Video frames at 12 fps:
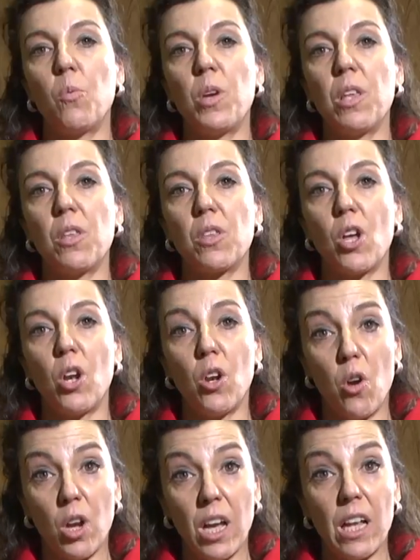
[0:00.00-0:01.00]
with
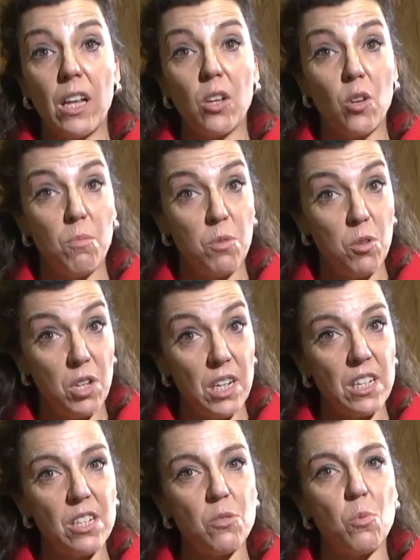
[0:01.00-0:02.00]
local
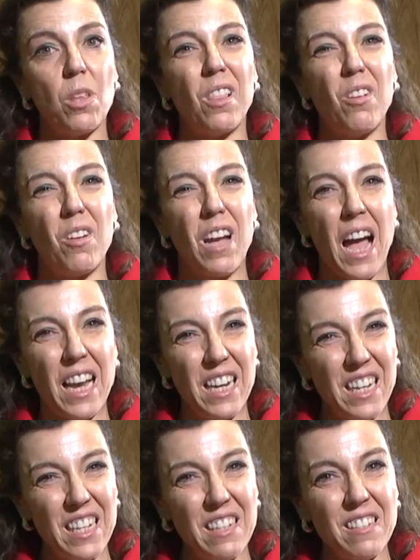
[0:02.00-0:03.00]
communities, with
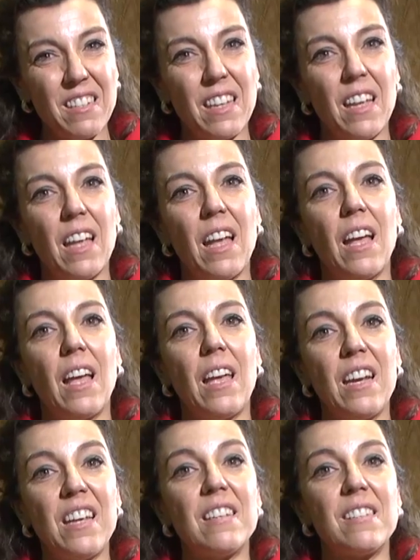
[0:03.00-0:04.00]
localities,
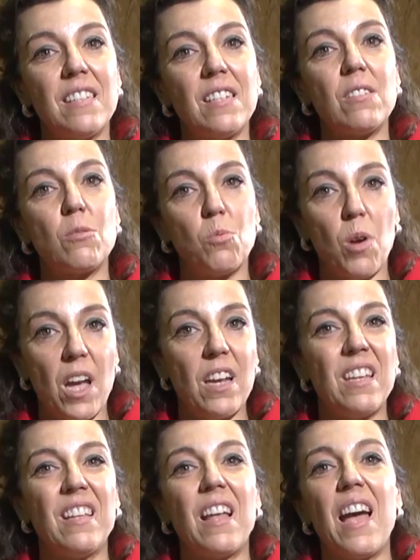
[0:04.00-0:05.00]
it is this way,
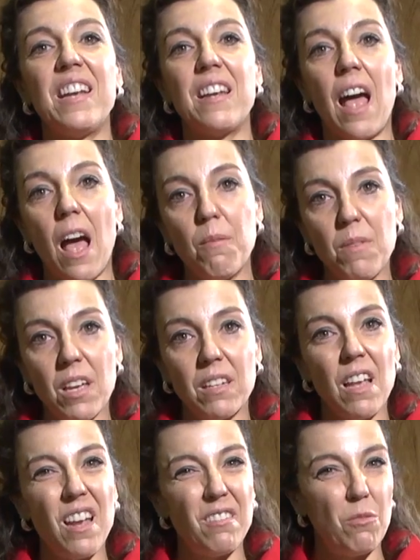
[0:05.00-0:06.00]
the dynamic
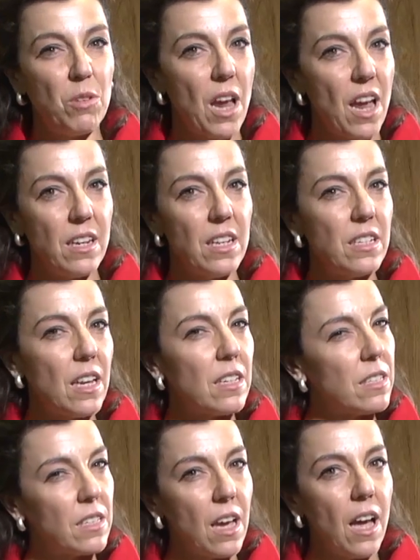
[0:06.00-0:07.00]
they created at
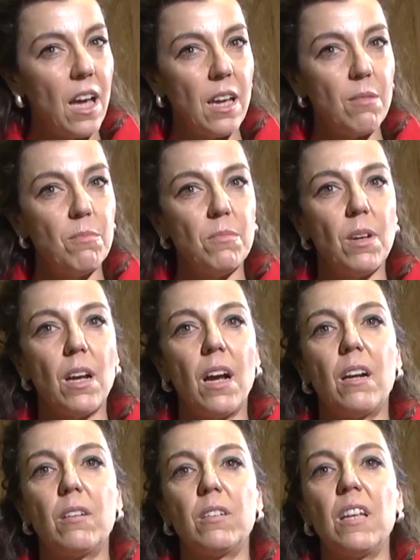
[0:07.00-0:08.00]
the time,
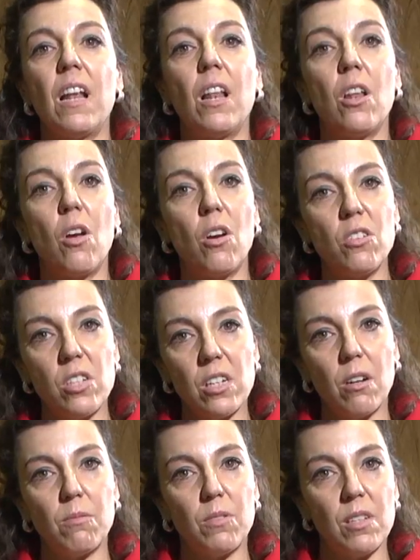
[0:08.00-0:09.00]
or the
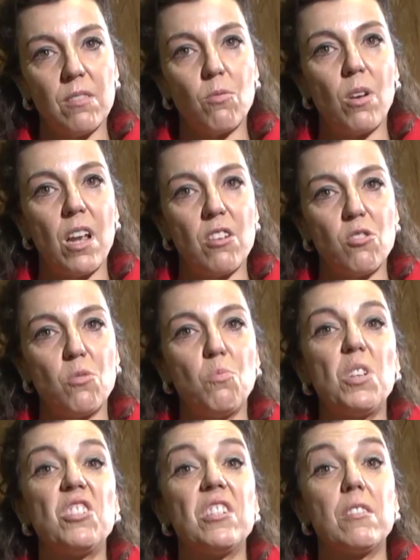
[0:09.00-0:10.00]
logic of this relation,
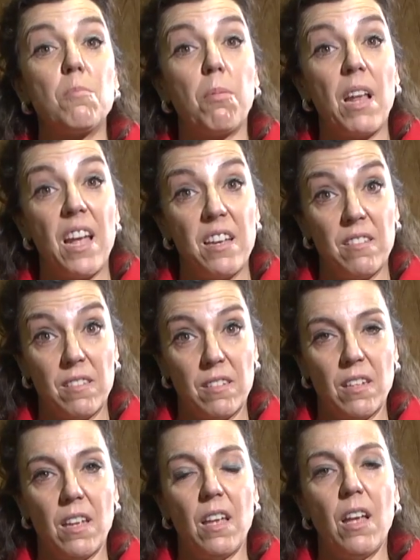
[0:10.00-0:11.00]
which
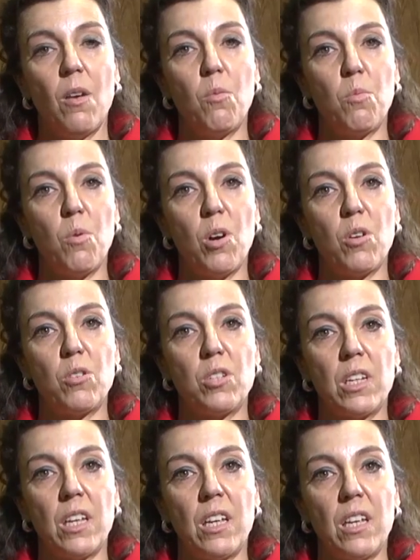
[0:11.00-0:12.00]
explains what
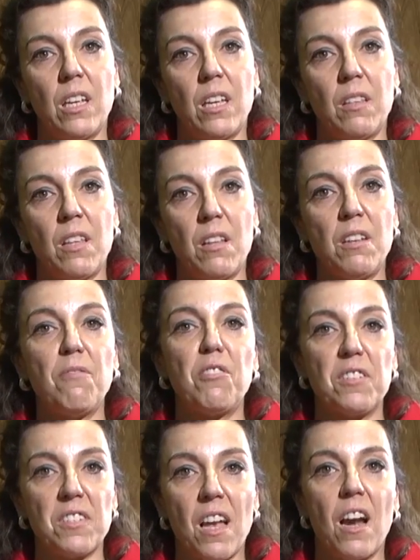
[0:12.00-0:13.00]
the
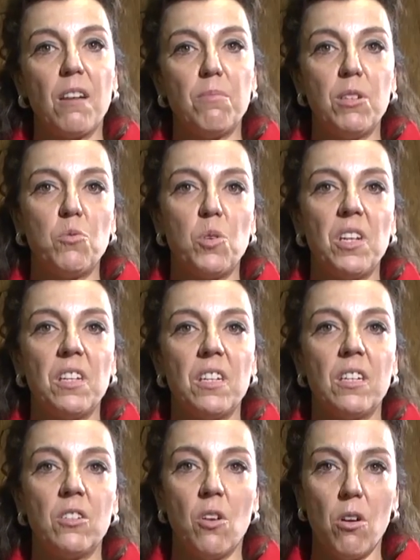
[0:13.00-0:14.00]
differences are between
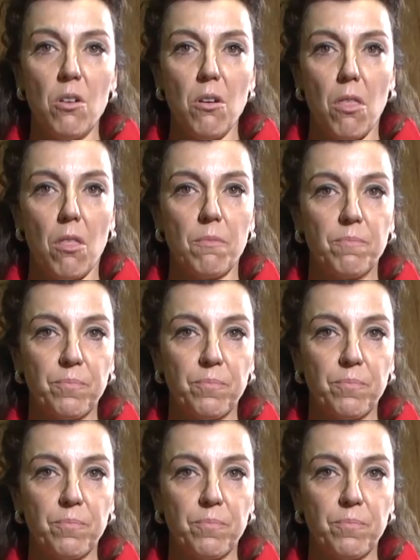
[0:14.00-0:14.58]
the North